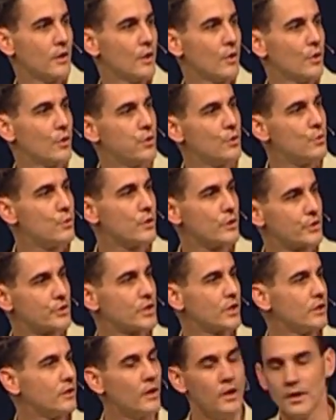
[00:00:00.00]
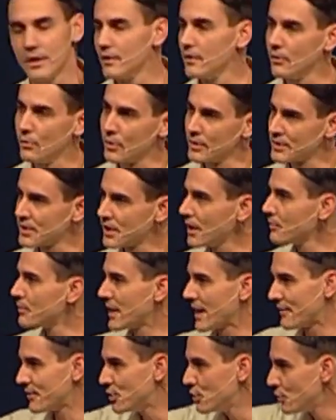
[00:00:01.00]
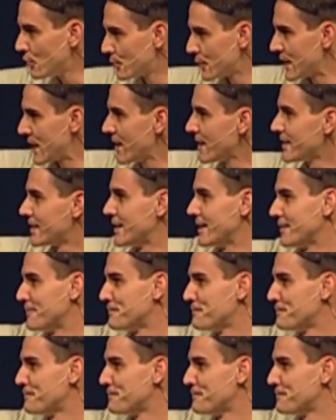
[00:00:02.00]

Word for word: who works in you. Once again, we have a dual reality.